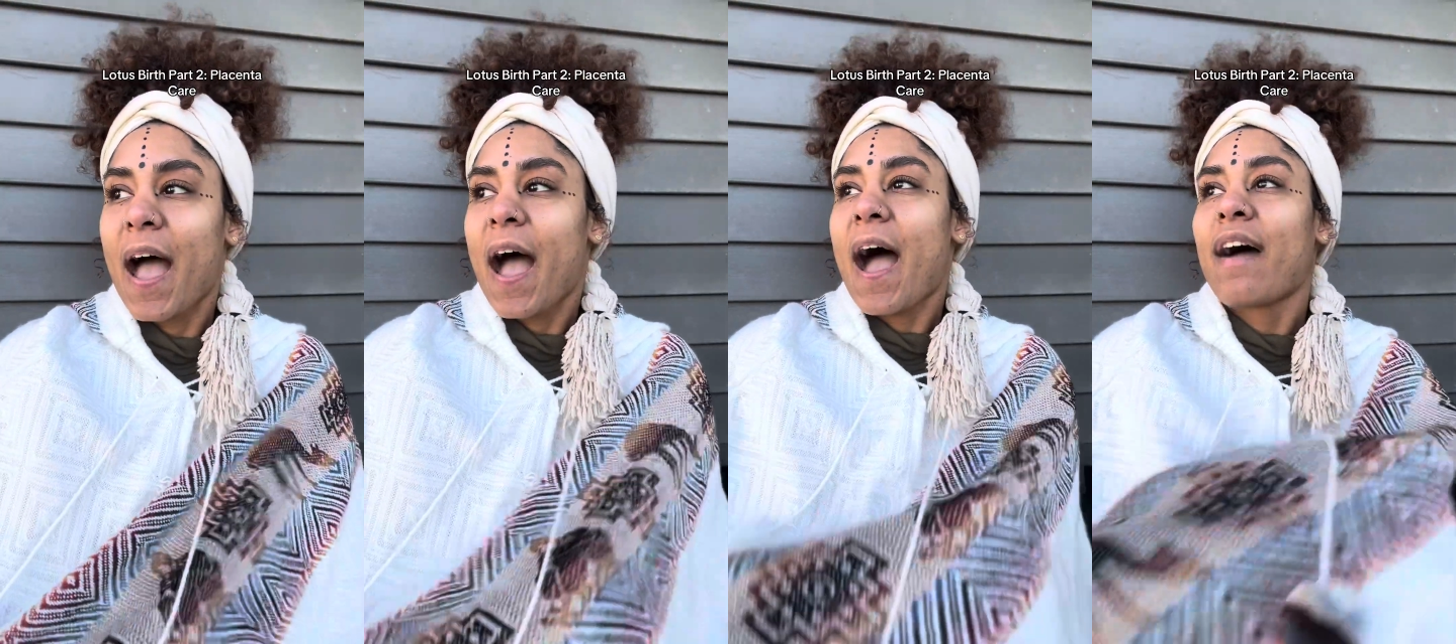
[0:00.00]

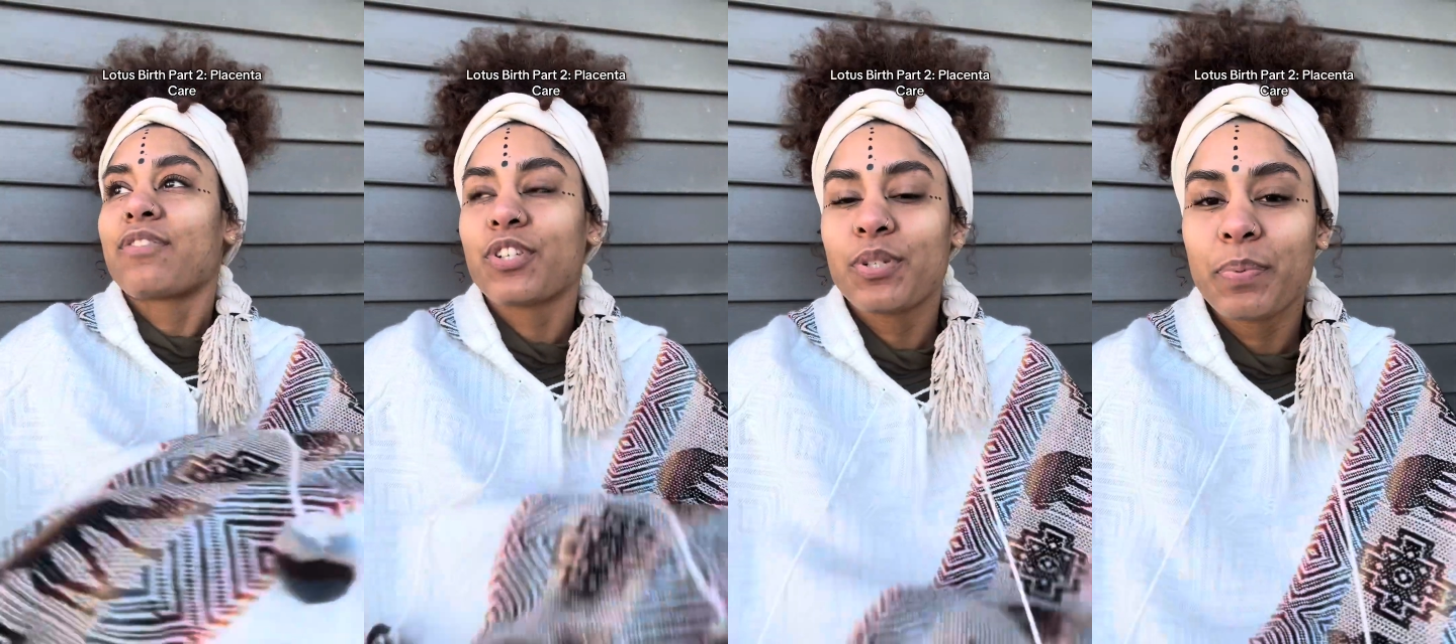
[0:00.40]

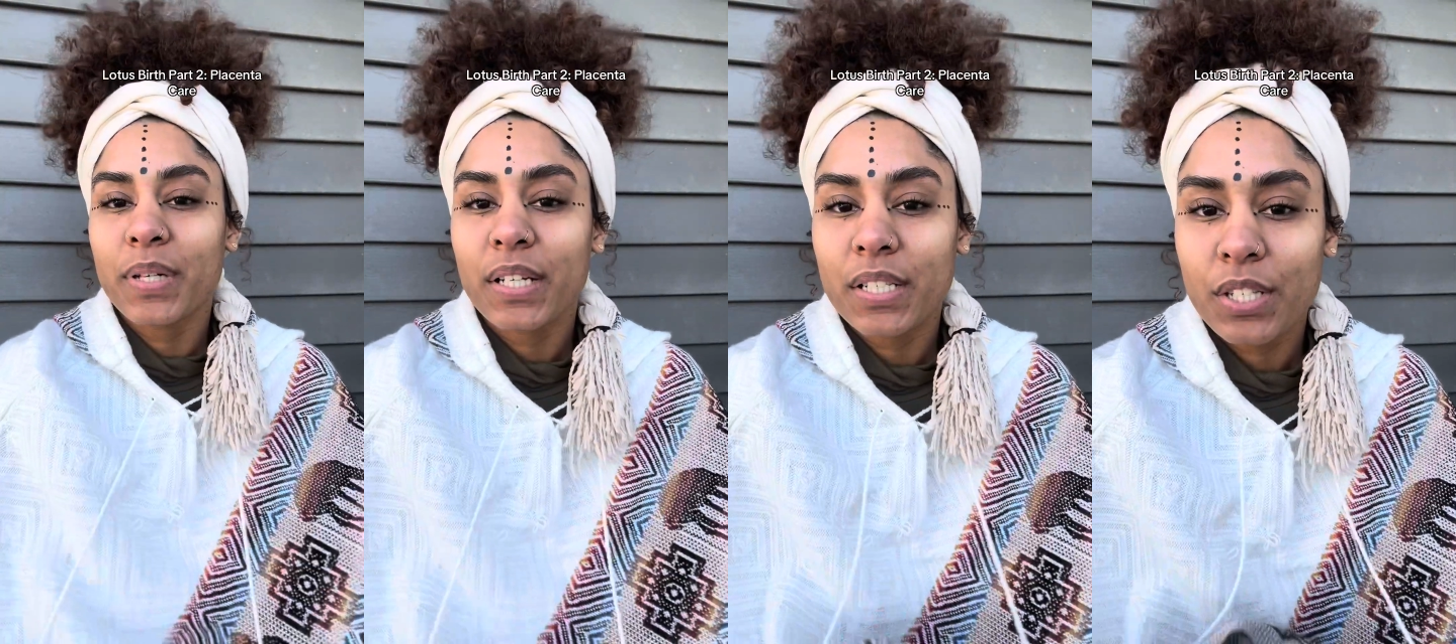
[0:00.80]
after you put
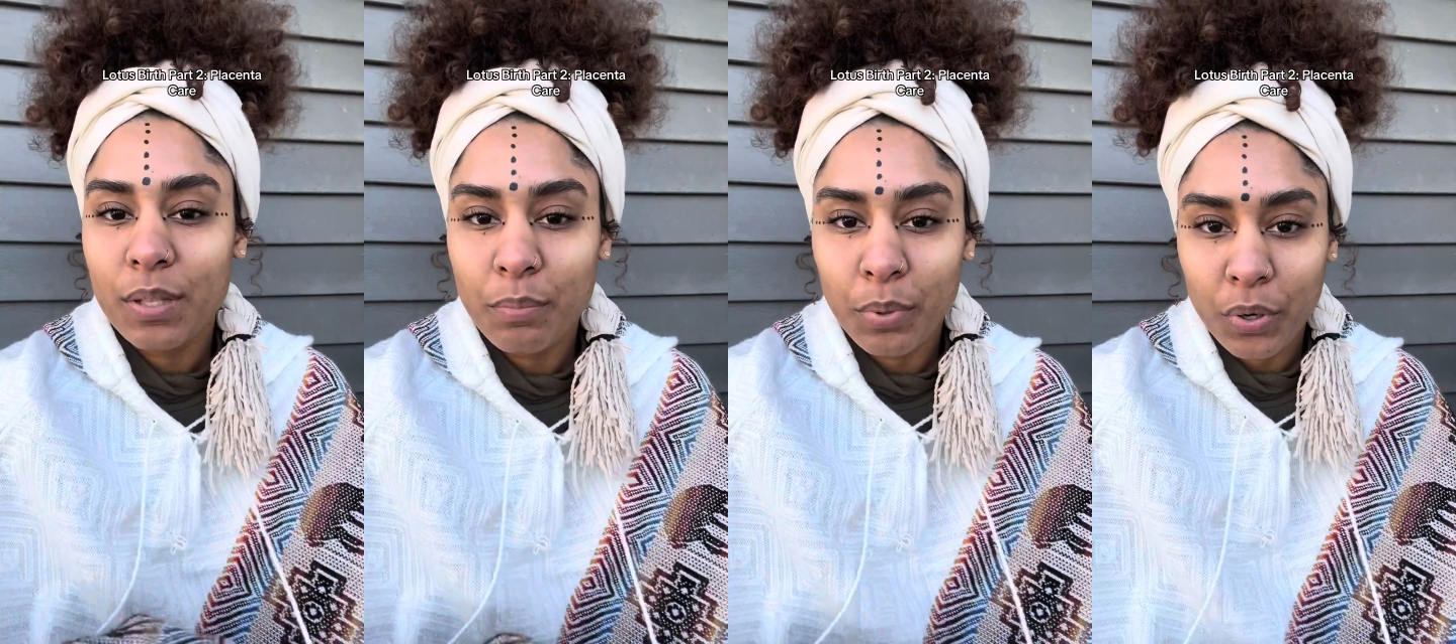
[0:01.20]
it into the
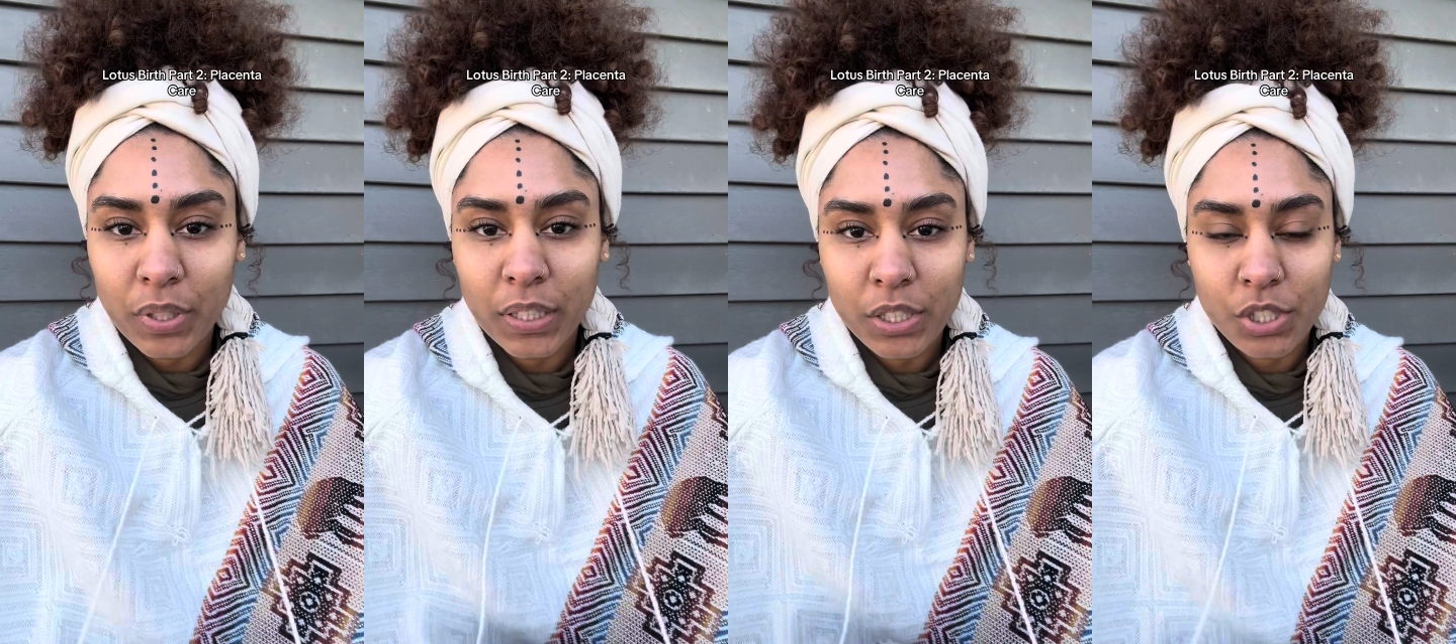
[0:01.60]
bowl
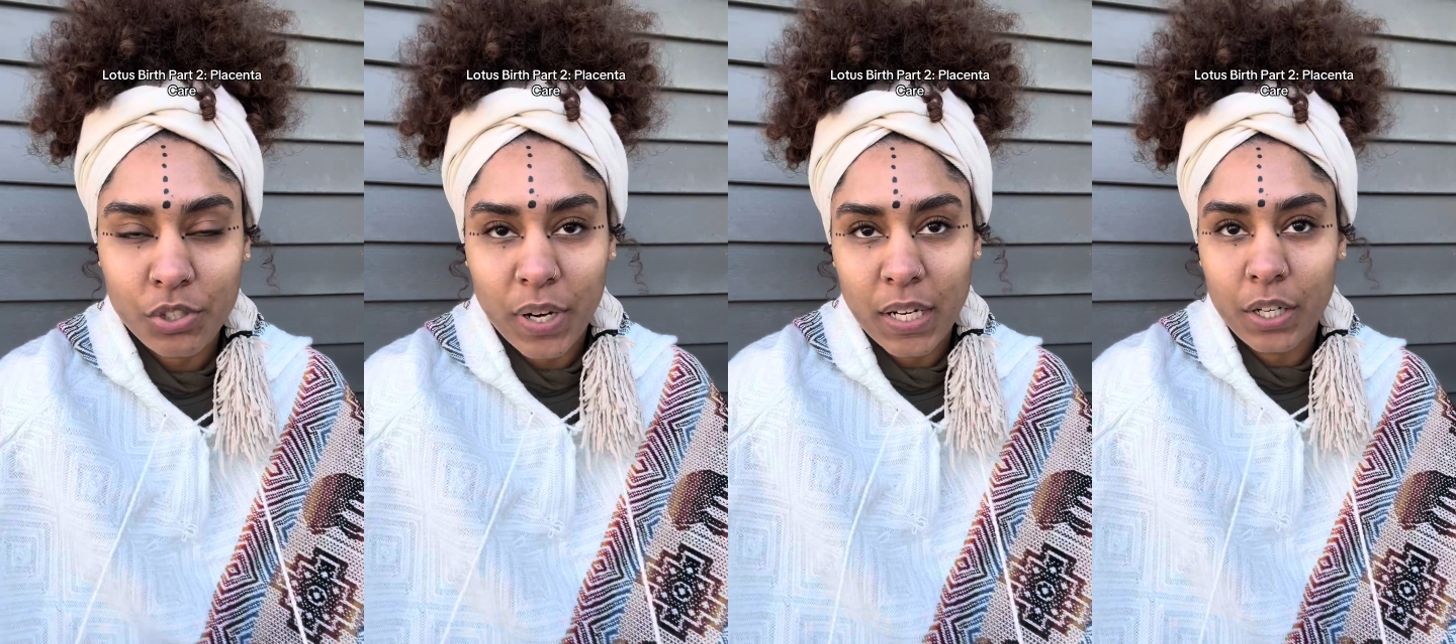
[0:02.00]
in the
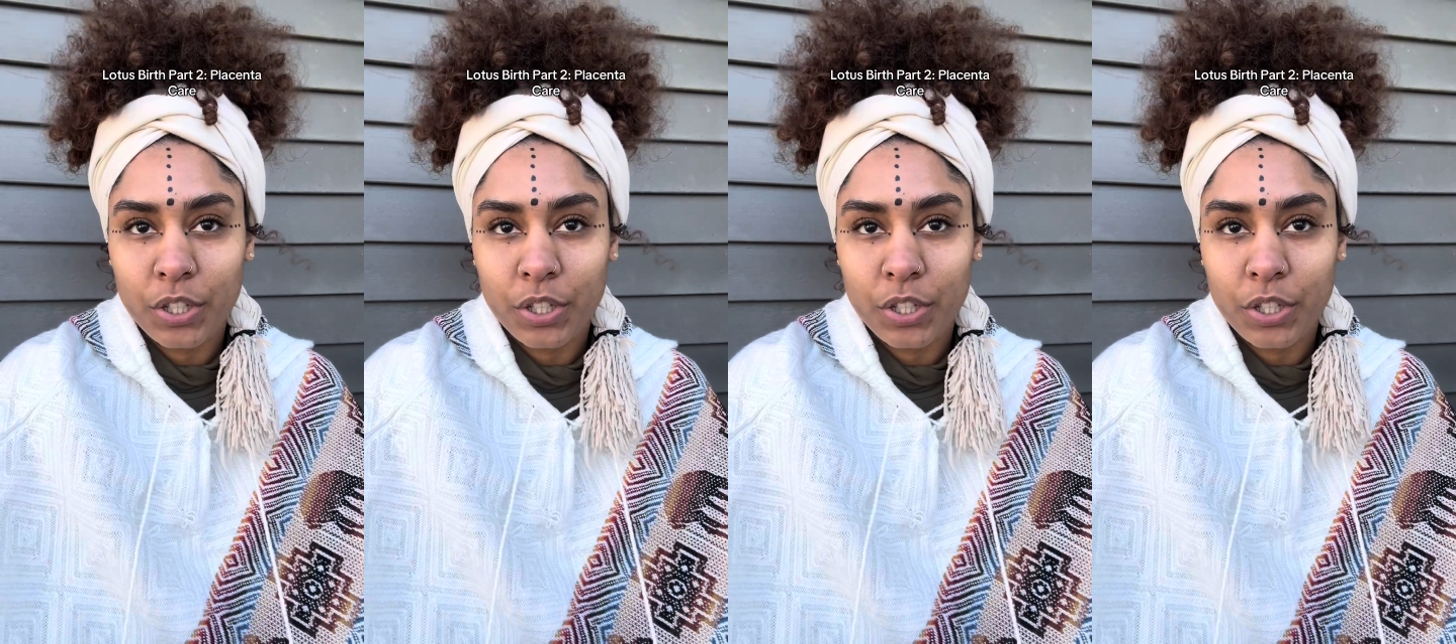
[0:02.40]
strainer,